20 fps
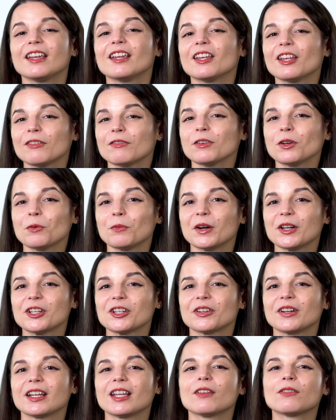If you're
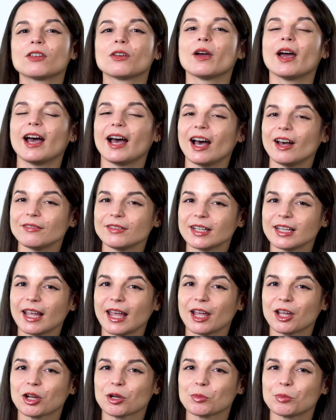wondering if you have any
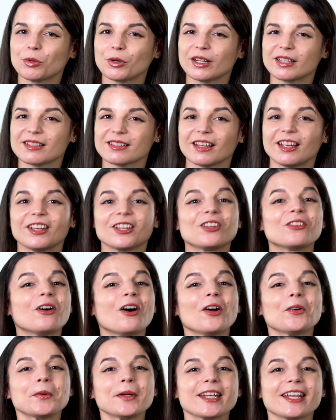anchor points, you
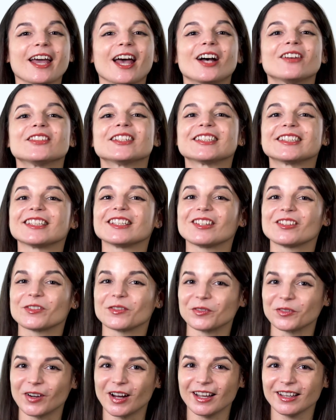already have at least
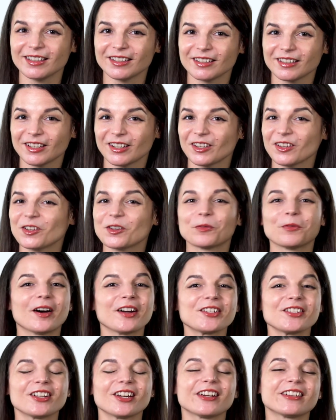one. You're
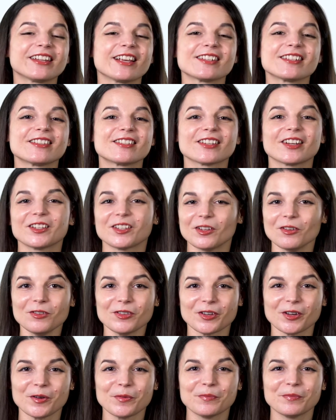watching our lessons on
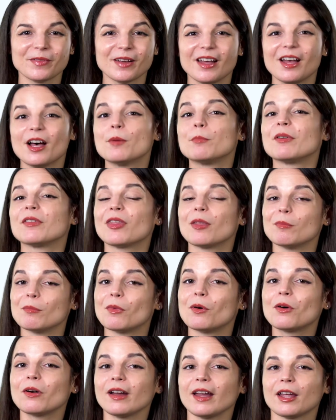YouTube, but the
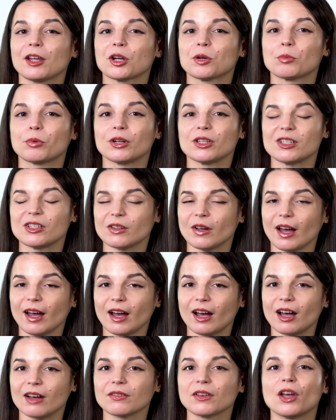more anchor points you
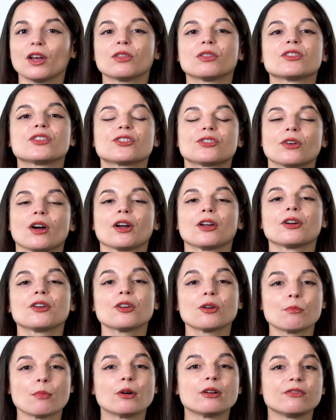have, the stronger your
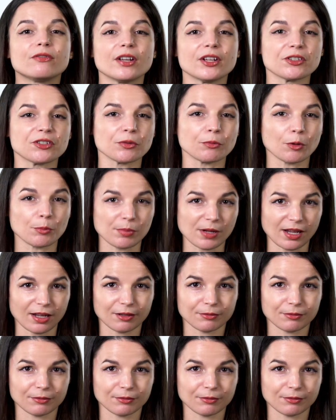motivation will be.